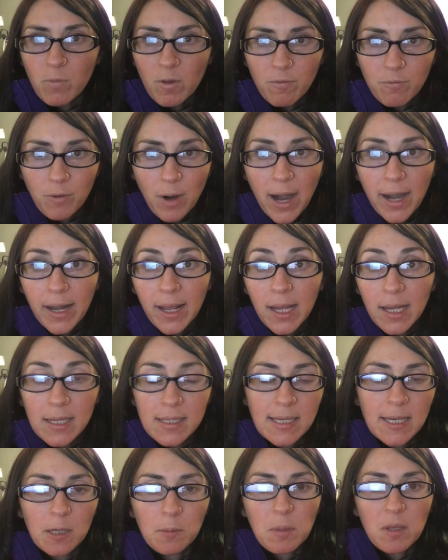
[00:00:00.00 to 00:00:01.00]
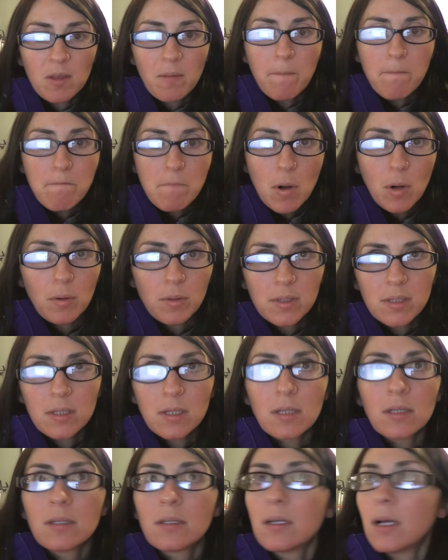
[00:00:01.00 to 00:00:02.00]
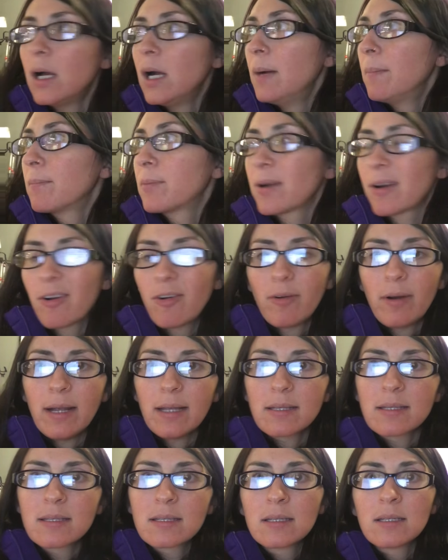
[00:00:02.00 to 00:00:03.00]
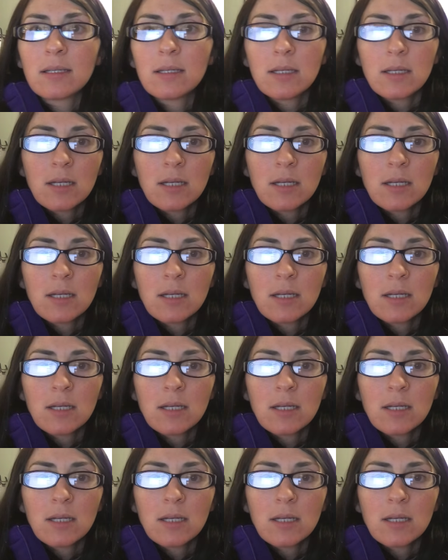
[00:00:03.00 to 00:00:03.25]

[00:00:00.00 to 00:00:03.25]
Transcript: Friday is gonna be the most progressed